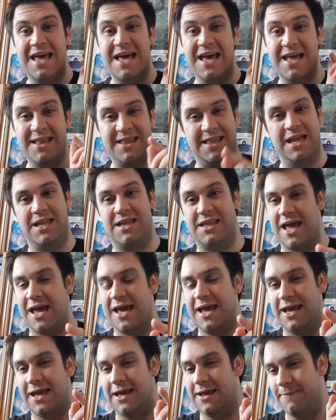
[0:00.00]
did
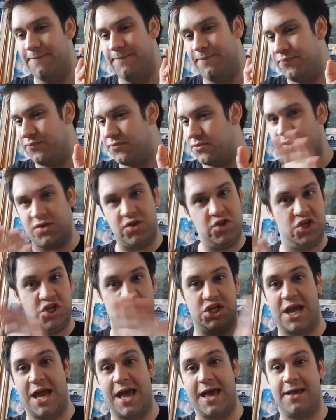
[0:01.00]
they
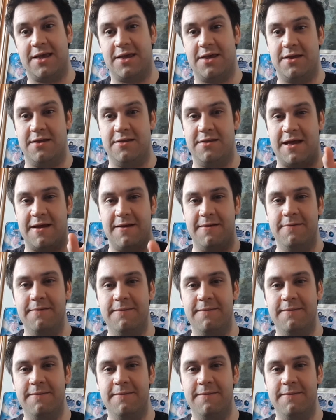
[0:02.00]
check that